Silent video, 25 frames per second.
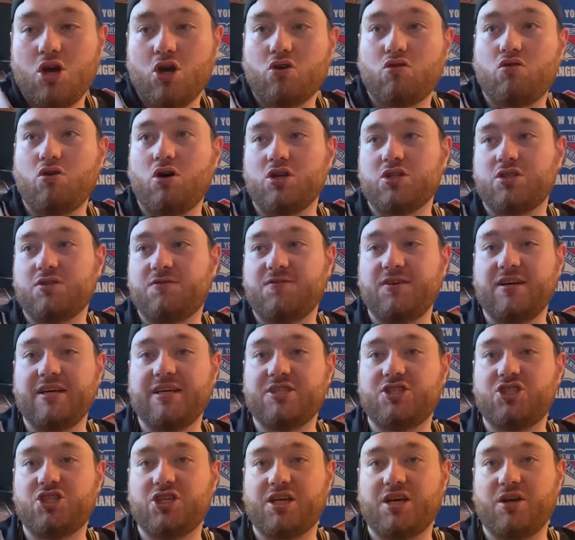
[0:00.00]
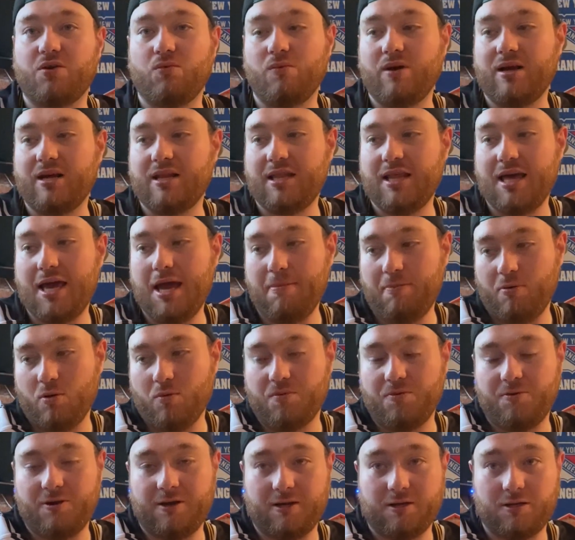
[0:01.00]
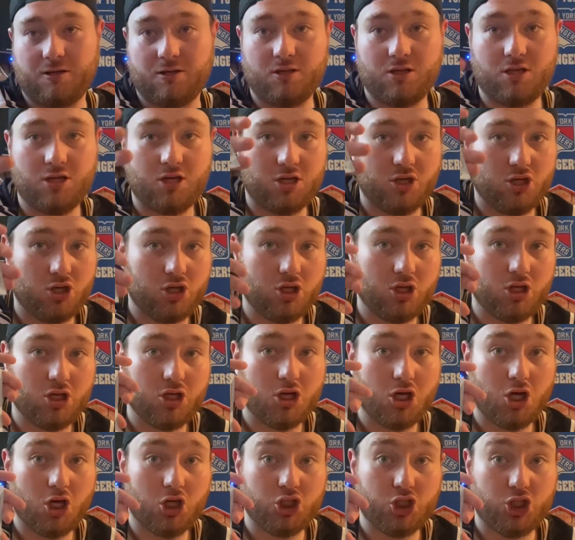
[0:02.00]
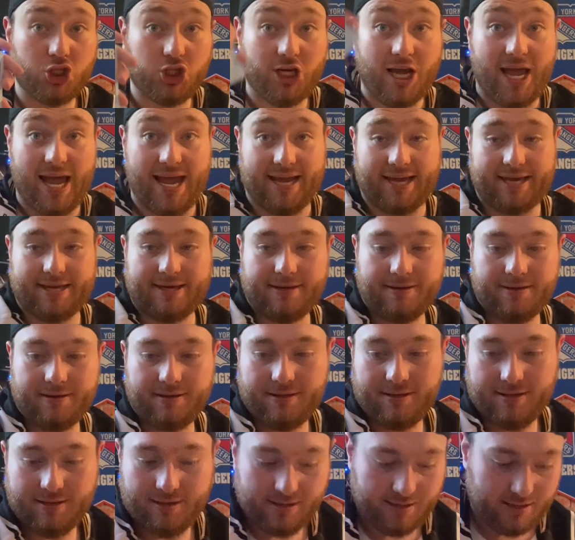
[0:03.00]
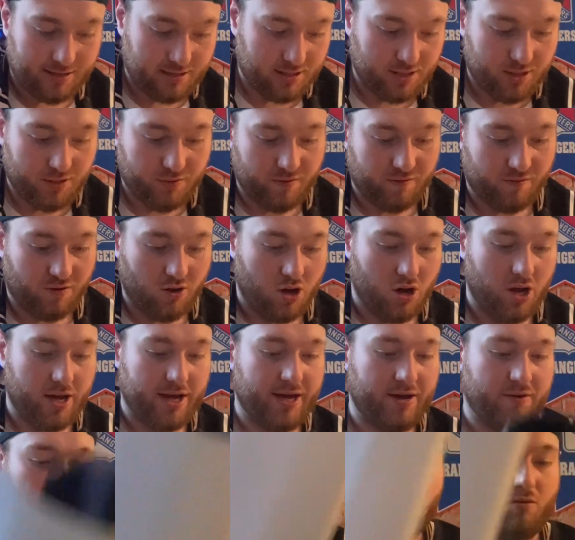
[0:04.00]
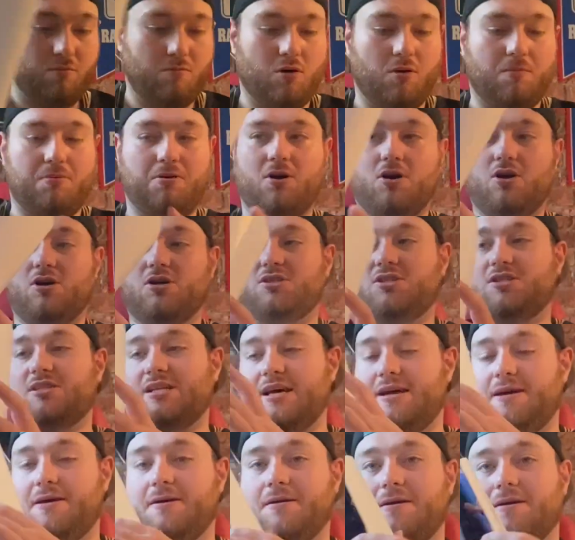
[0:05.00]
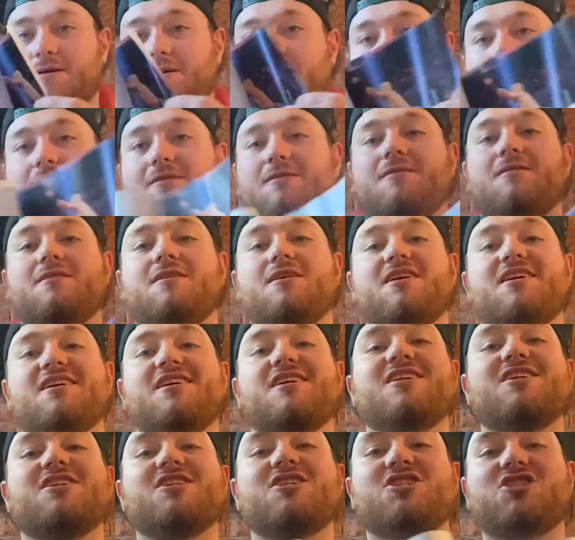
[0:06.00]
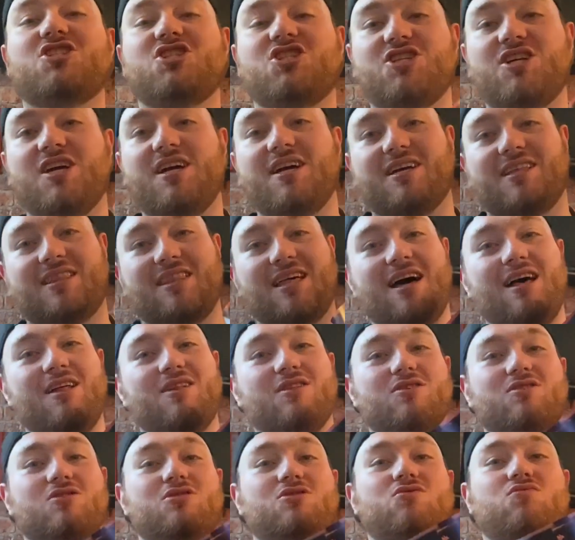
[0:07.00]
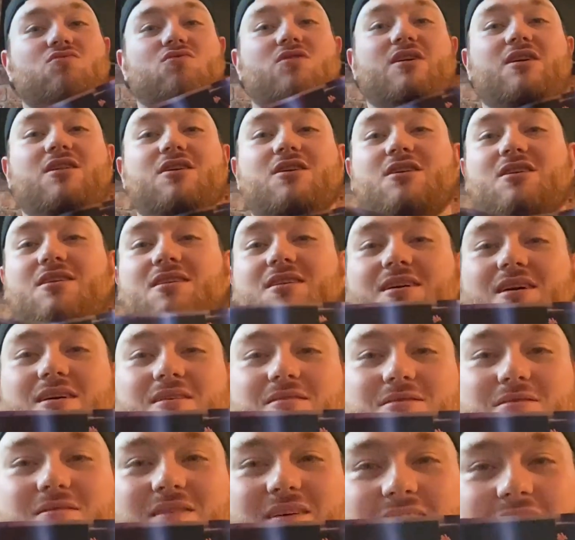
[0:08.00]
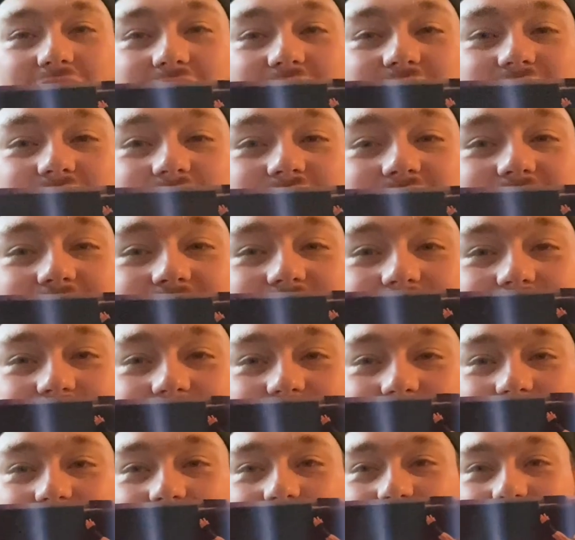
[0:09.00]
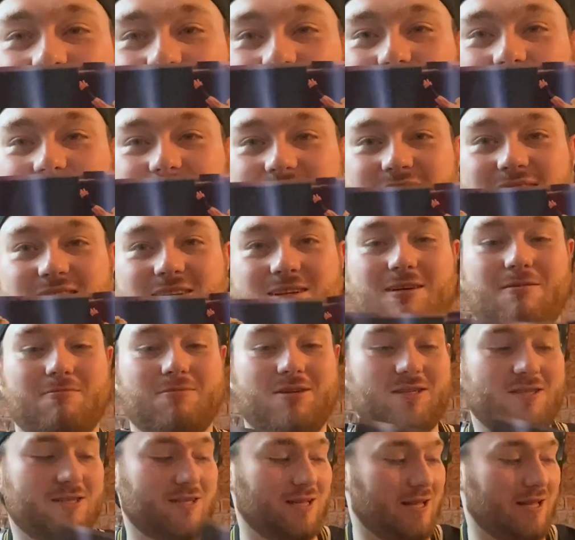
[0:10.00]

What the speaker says: crossface chicken wing lapel pin. Check. We've got a Rumble poster. Check, that looks really, that looks decent, that decent image.